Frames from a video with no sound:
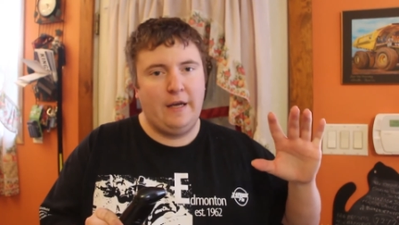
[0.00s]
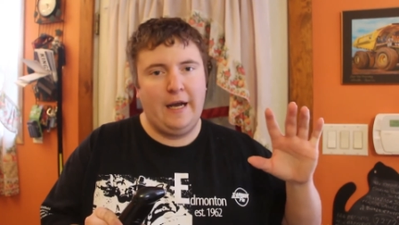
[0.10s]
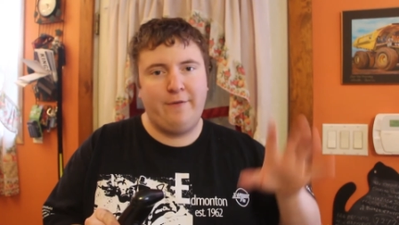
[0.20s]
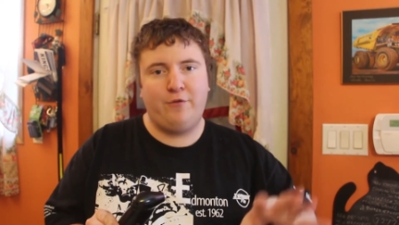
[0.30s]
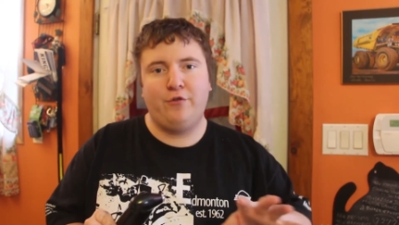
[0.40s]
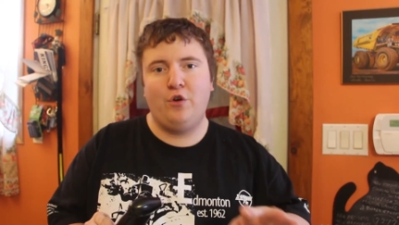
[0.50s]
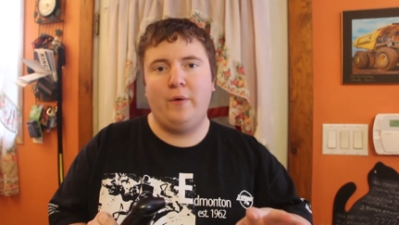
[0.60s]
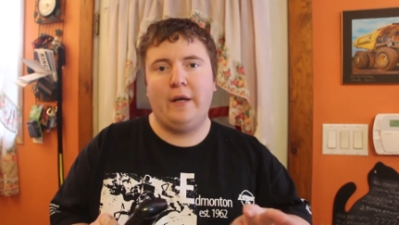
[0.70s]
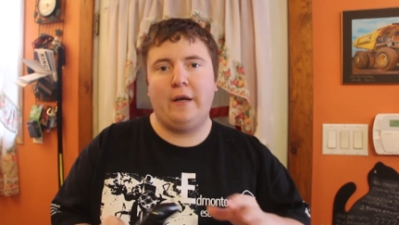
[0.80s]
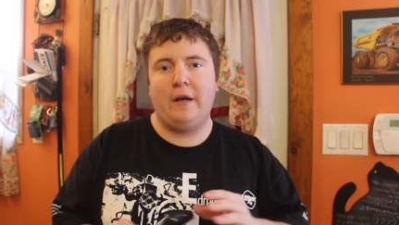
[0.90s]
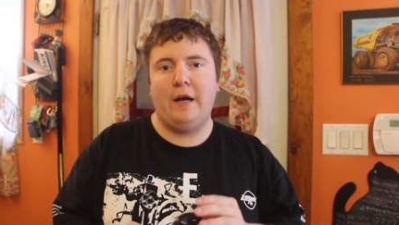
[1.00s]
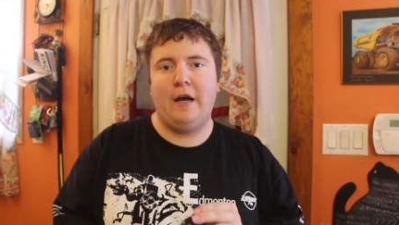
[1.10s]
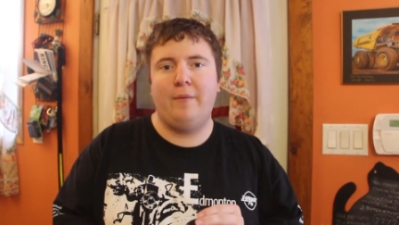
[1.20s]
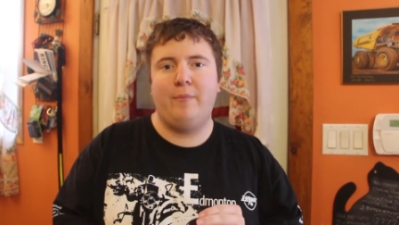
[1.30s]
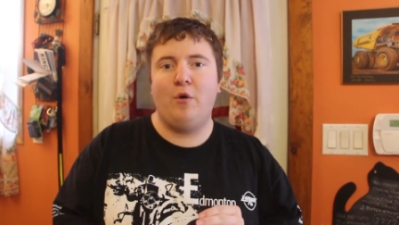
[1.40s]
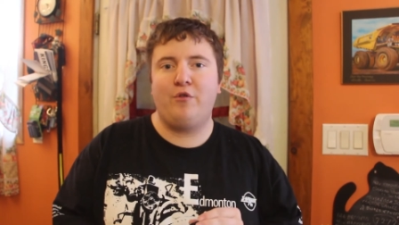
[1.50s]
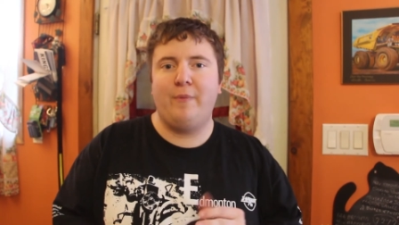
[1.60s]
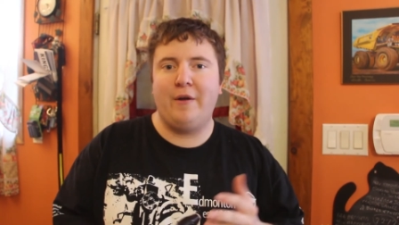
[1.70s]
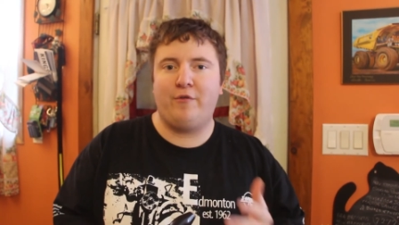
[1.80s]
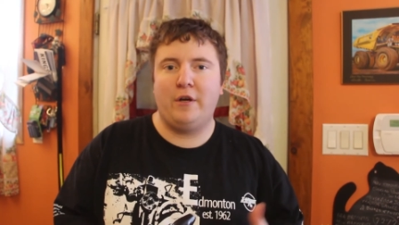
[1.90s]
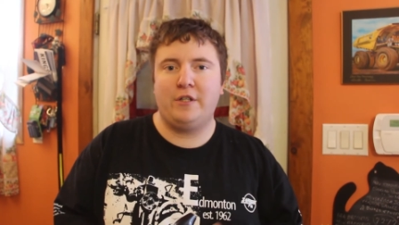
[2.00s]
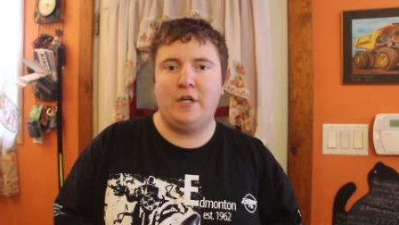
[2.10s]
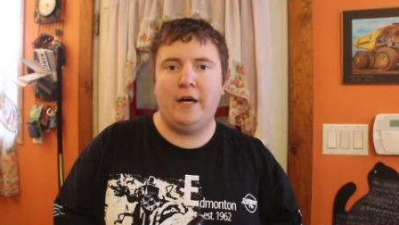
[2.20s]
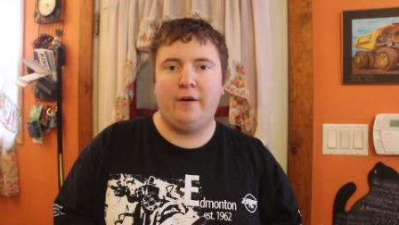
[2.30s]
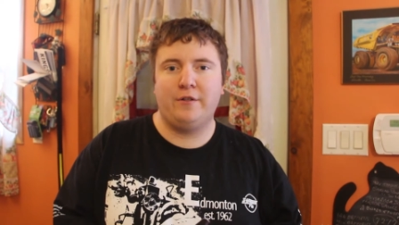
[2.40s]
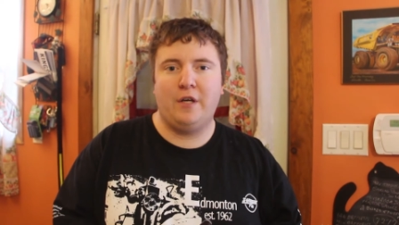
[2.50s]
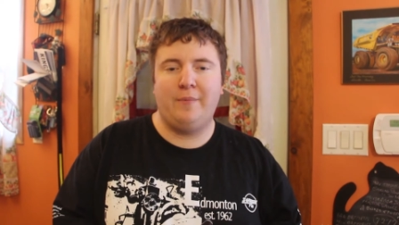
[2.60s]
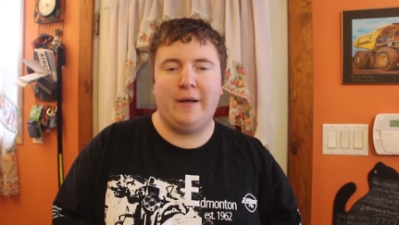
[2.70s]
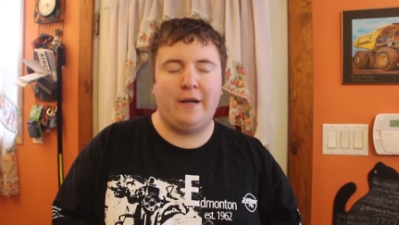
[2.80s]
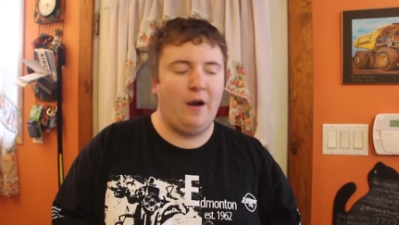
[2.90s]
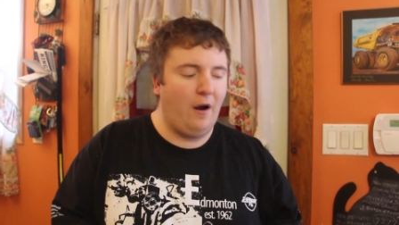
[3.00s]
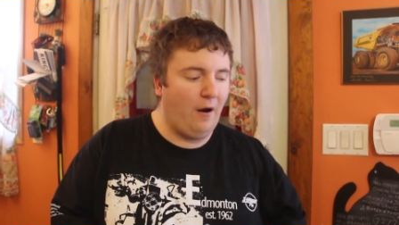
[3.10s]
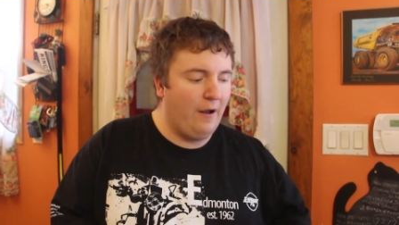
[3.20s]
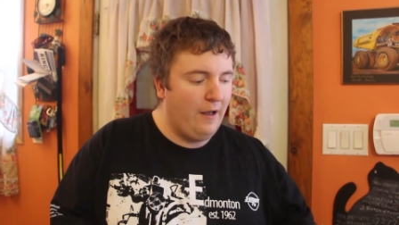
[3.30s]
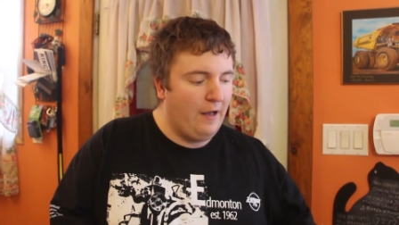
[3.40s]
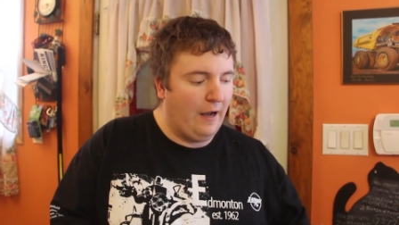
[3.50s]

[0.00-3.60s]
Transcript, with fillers: after doing uh, both my front tires on my car,